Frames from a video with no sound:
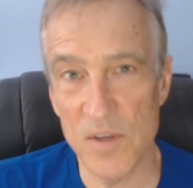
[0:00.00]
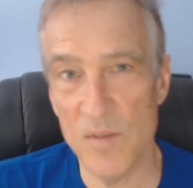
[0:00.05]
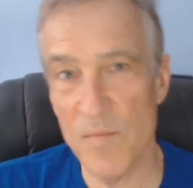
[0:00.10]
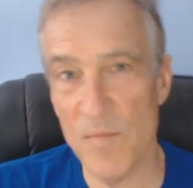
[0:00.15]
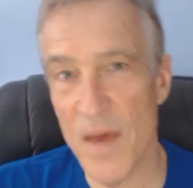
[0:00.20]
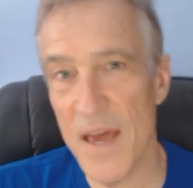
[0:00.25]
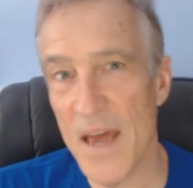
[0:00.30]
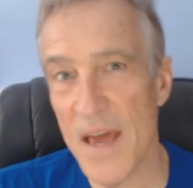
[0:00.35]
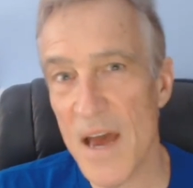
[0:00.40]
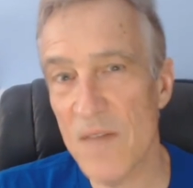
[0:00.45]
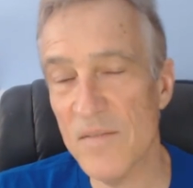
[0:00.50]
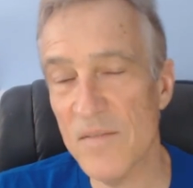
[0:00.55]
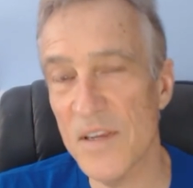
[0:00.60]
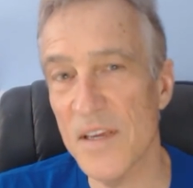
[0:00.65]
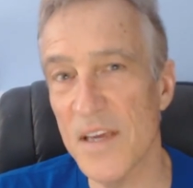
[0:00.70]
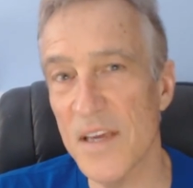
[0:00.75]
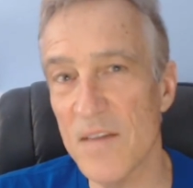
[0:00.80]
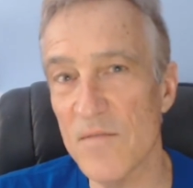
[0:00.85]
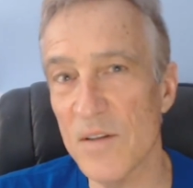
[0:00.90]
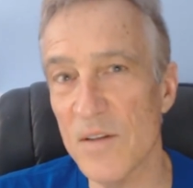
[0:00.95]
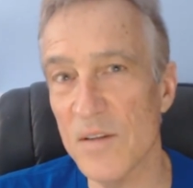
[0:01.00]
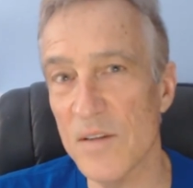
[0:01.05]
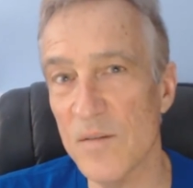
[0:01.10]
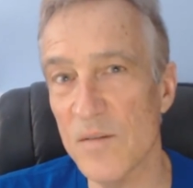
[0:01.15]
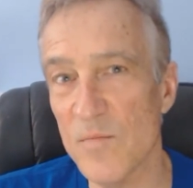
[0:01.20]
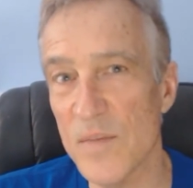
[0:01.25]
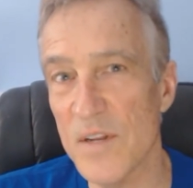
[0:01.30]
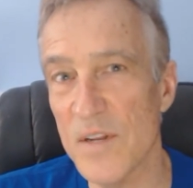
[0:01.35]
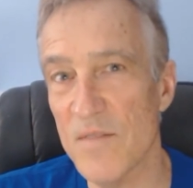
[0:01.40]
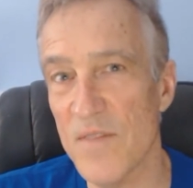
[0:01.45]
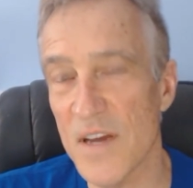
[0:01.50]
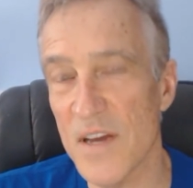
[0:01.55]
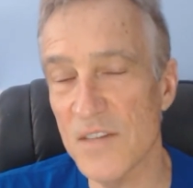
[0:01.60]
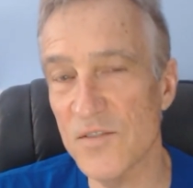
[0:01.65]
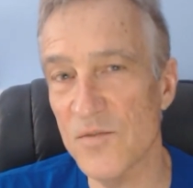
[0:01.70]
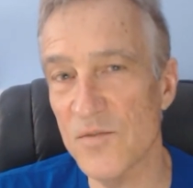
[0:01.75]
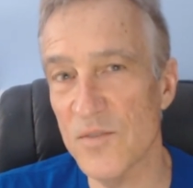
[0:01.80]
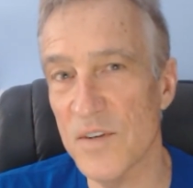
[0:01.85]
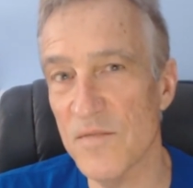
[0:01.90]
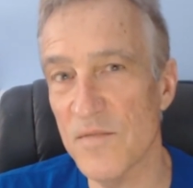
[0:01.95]
You may have to give a little bit of
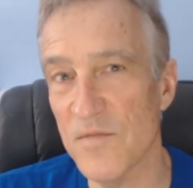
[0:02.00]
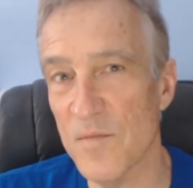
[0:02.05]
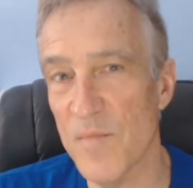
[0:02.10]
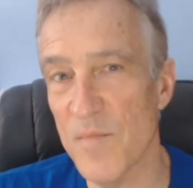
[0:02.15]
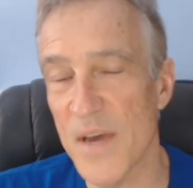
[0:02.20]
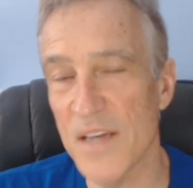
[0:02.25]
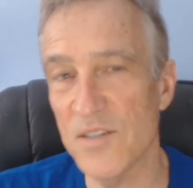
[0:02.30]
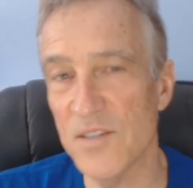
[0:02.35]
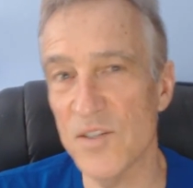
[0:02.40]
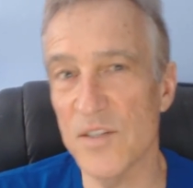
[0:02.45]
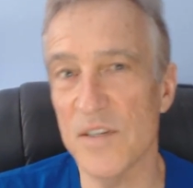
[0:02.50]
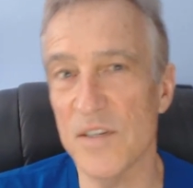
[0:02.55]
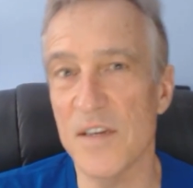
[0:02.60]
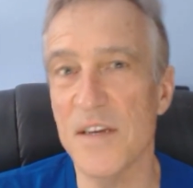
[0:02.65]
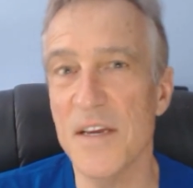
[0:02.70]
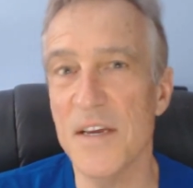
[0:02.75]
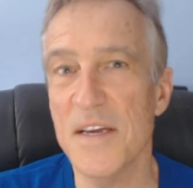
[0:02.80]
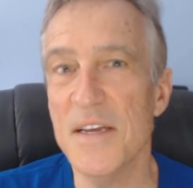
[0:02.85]
extra information